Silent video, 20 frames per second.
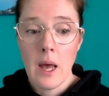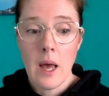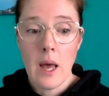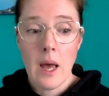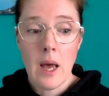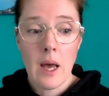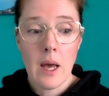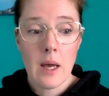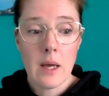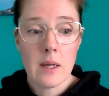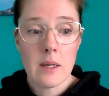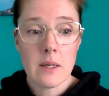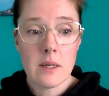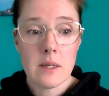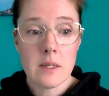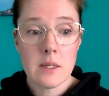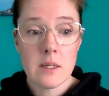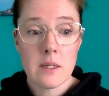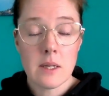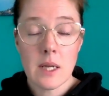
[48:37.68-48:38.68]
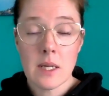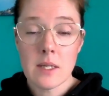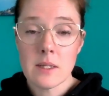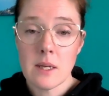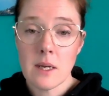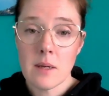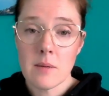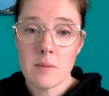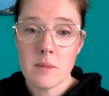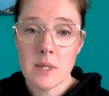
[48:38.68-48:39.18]
And until next
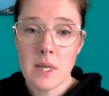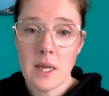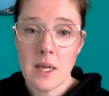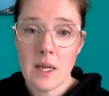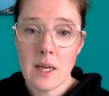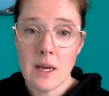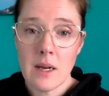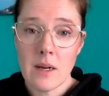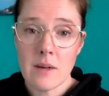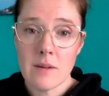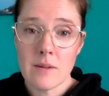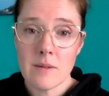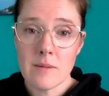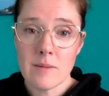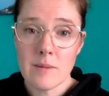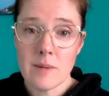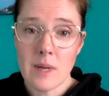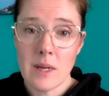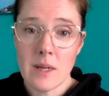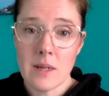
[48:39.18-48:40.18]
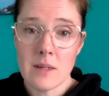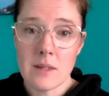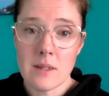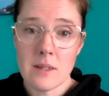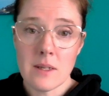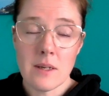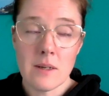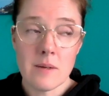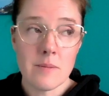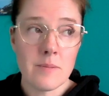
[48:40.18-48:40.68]
time, take care.
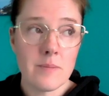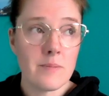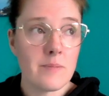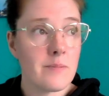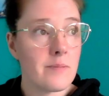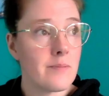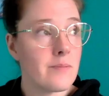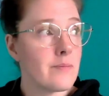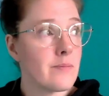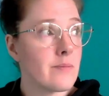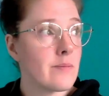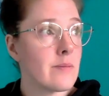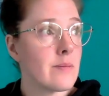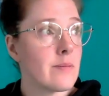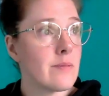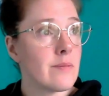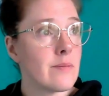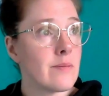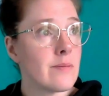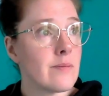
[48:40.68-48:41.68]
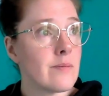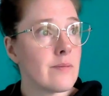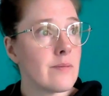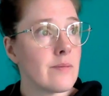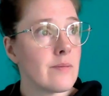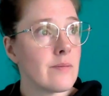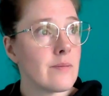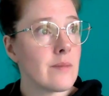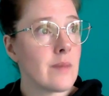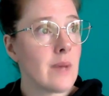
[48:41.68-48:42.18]
And
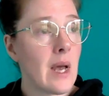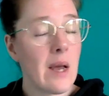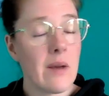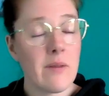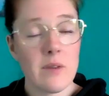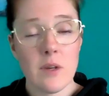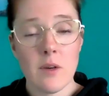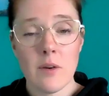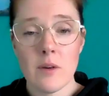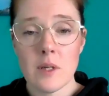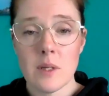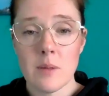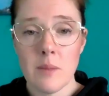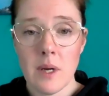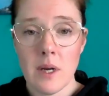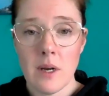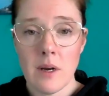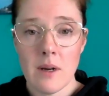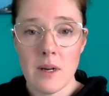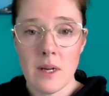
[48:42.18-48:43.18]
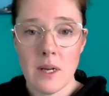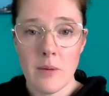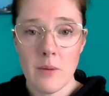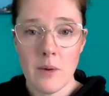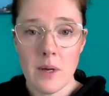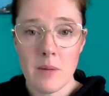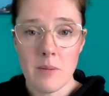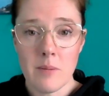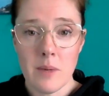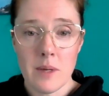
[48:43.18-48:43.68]
I have to go out to my car and get
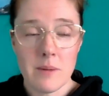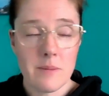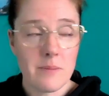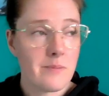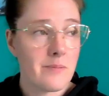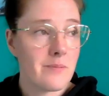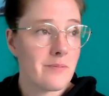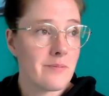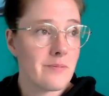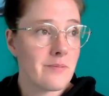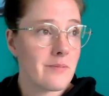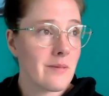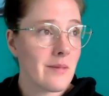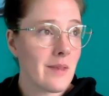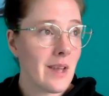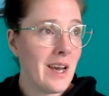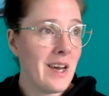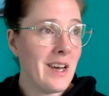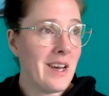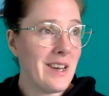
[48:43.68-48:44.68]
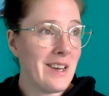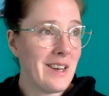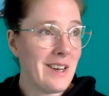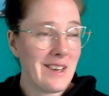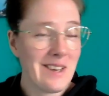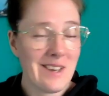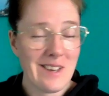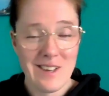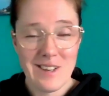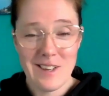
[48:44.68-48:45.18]
wet, but
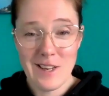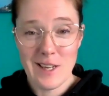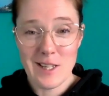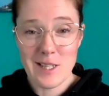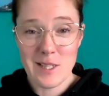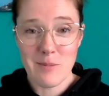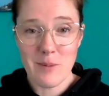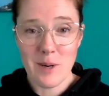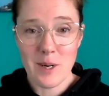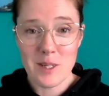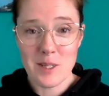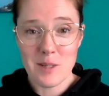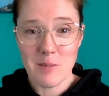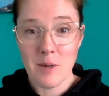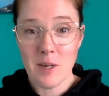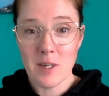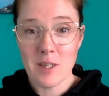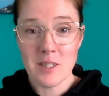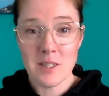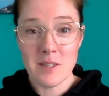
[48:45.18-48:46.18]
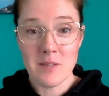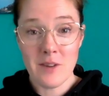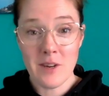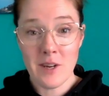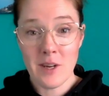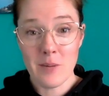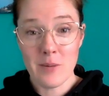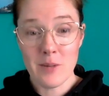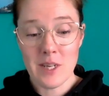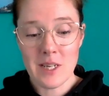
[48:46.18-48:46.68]
it's March. March is
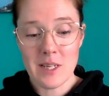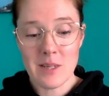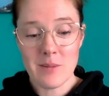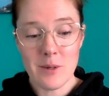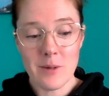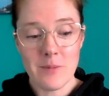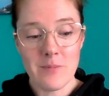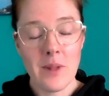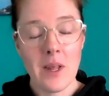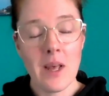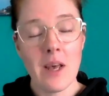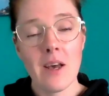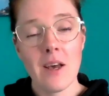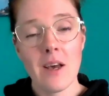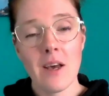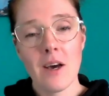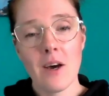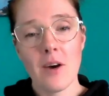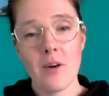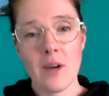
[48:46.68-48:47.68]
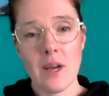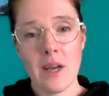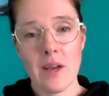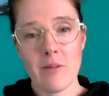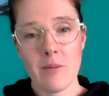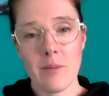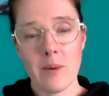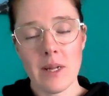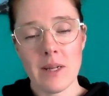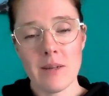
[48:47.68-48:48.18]
very unpredictable. Okay,
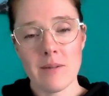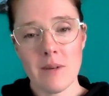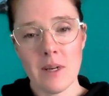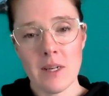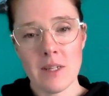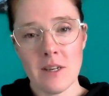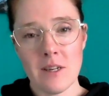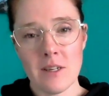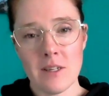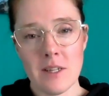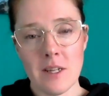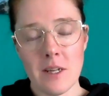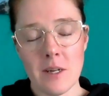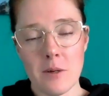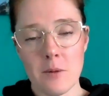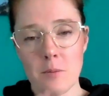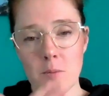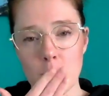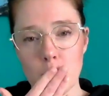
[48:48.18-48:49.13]
everybody. I'll talk to you later.